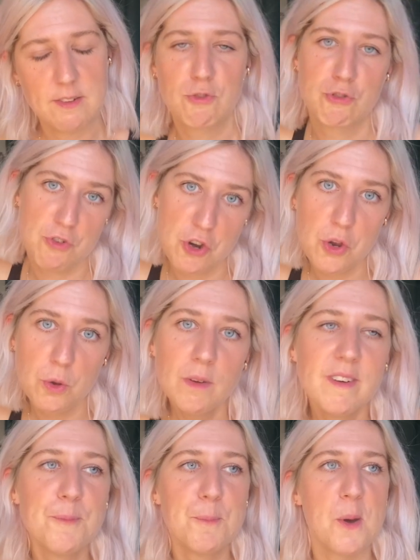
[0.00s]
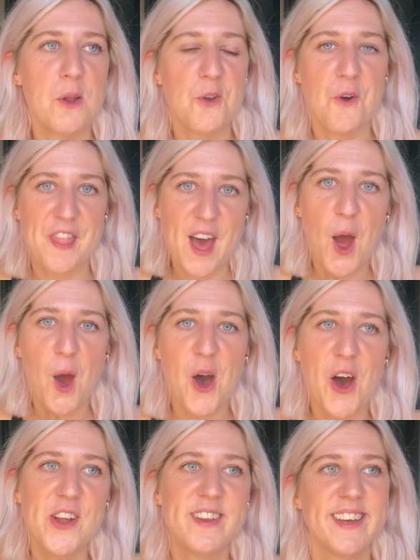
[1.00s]
true, but not that
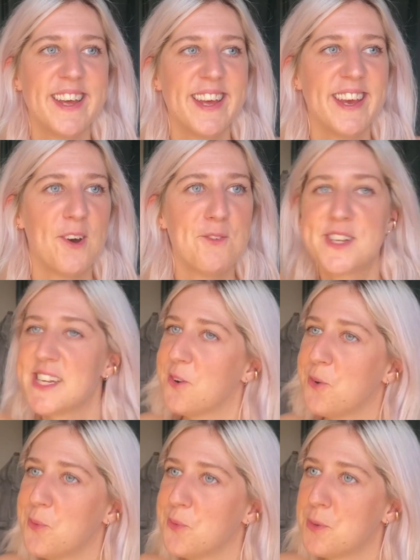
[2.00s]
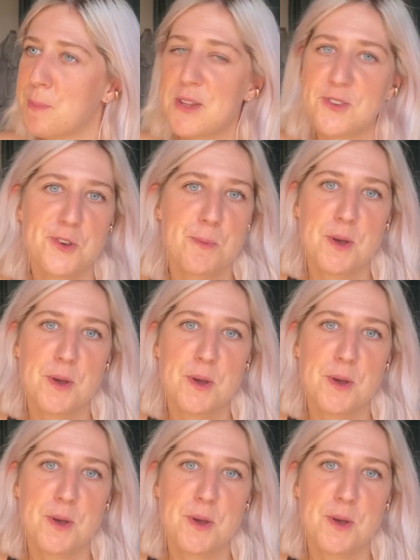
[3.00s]
hard. Obviously, it all depends on your